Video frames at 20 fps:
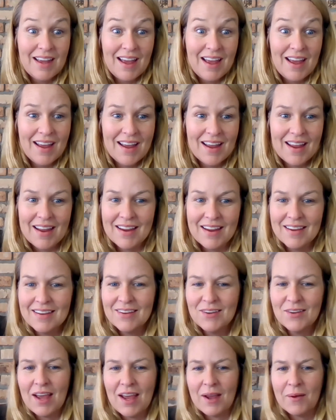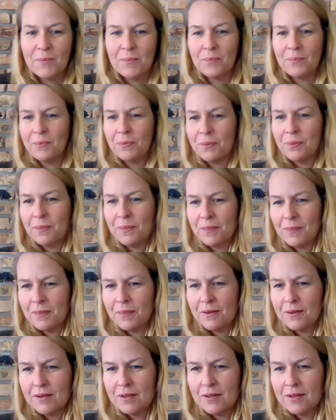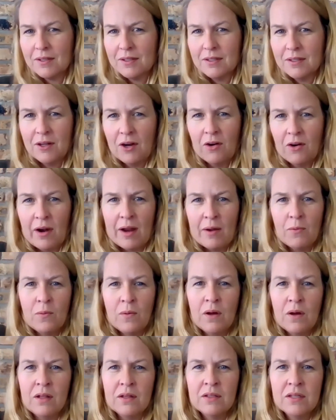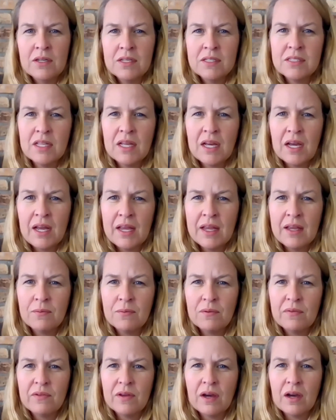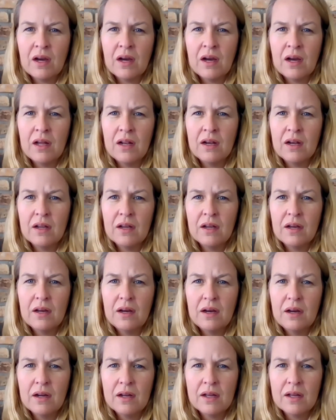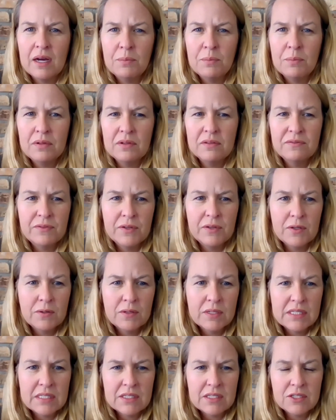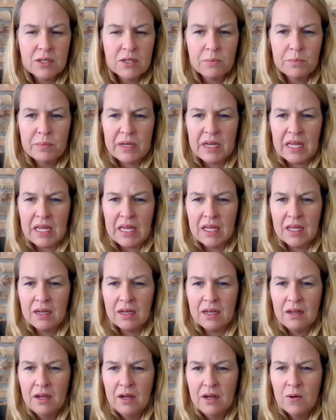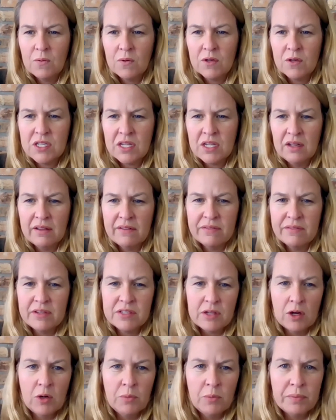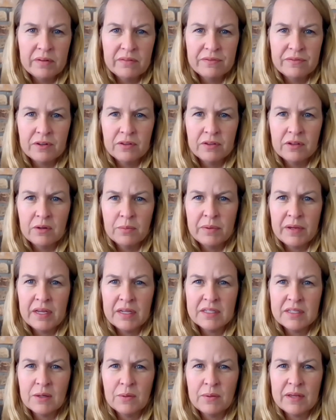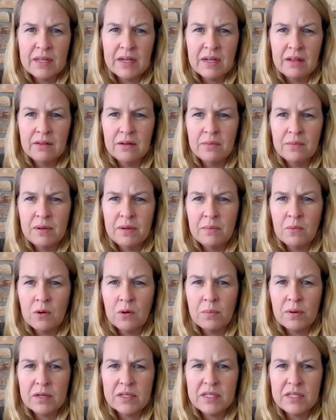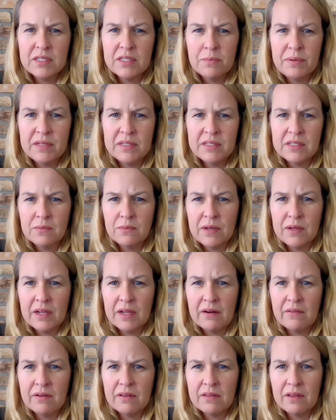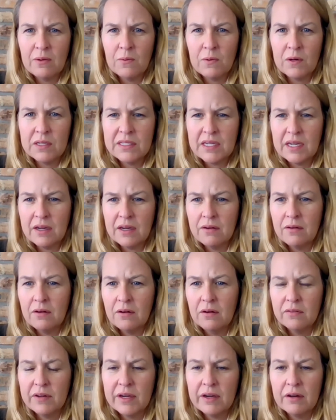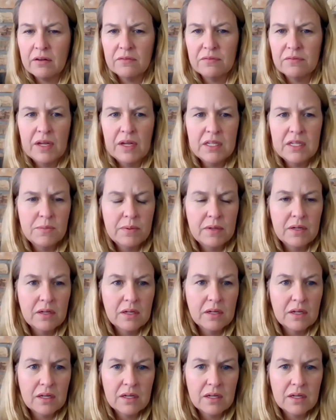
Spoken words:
Hey, okay. All right, well, it looks like we've got a couple of folks jumping in. We're just gonna leave this open for a little bit until we get a little bit more participants and we get everything worked out over here on Facebook.